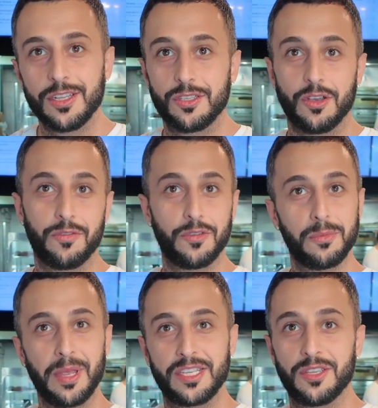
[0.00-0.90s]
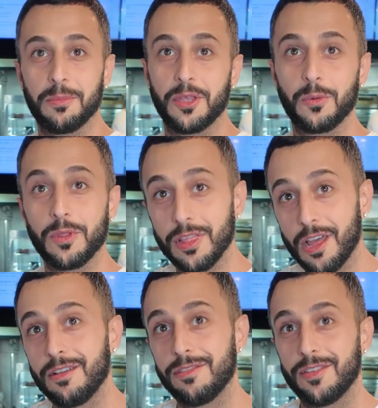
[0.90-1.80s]
So if you make something with
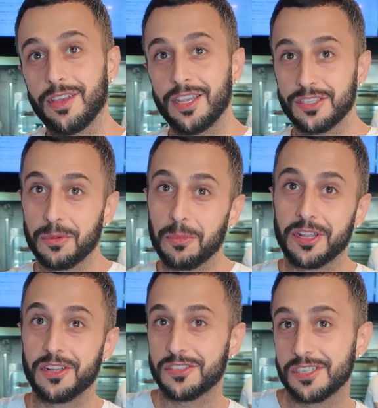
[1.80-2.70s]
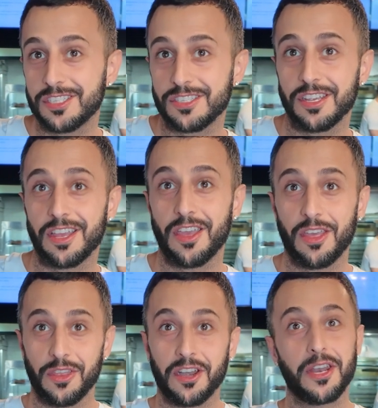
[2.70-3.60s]
love and somebody else eats it,
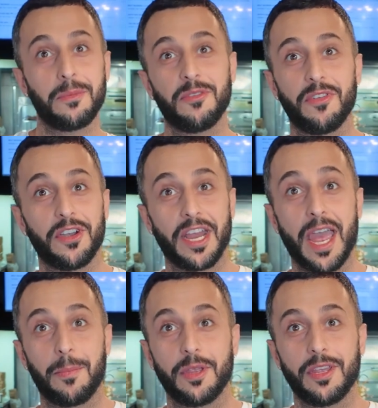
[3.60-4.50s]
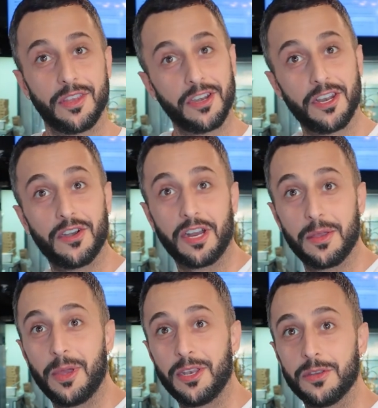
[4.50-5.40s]
they're going to be very happy. They're going to
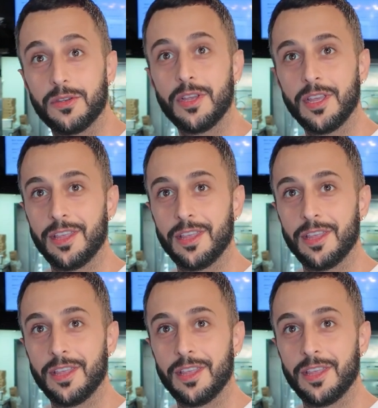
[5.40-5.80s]
recommend you.